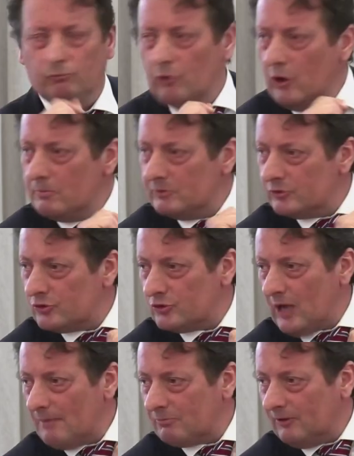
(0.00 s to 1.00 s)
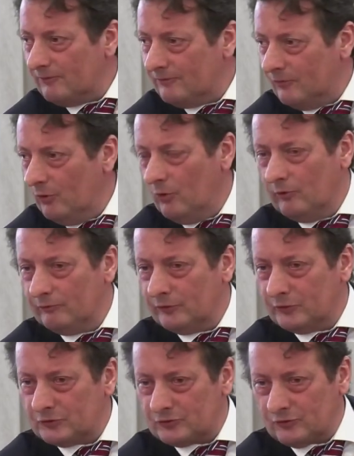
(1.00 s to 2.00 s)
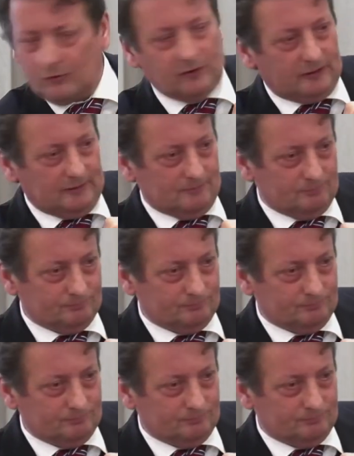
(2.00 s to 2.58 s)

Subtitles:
Romans chapter 4, verse 3.